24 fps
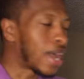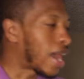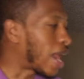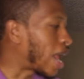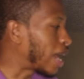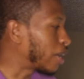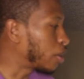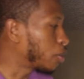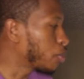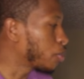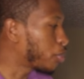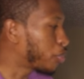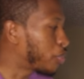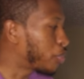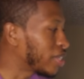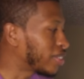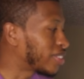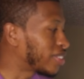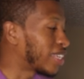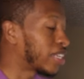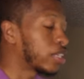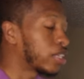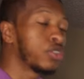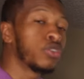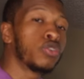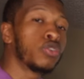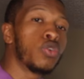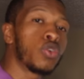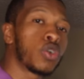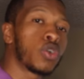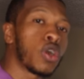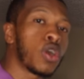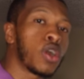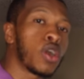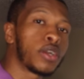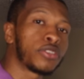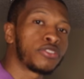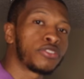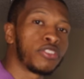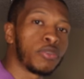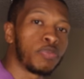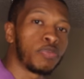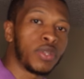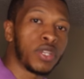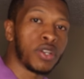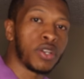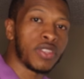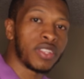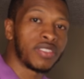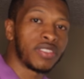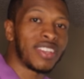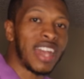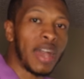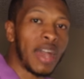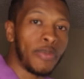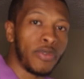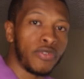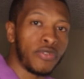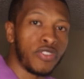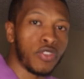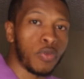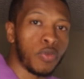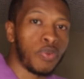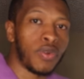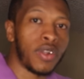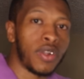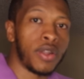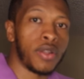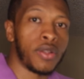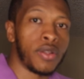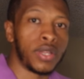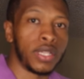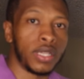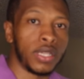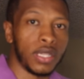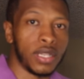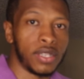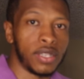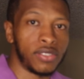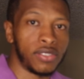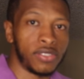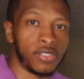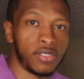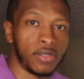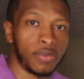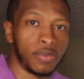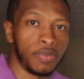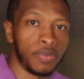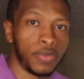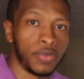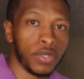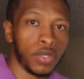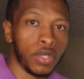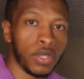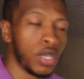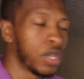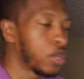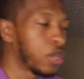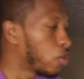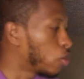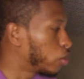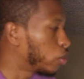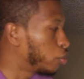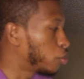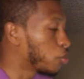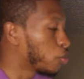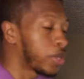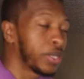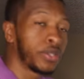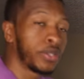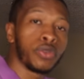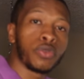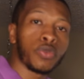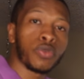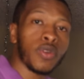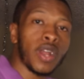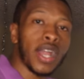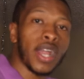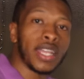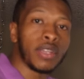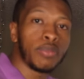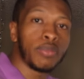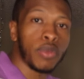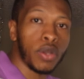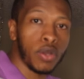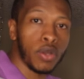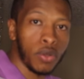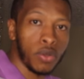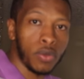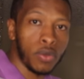I don't think that a new car should be on the top of your priority list. You're in grind mode.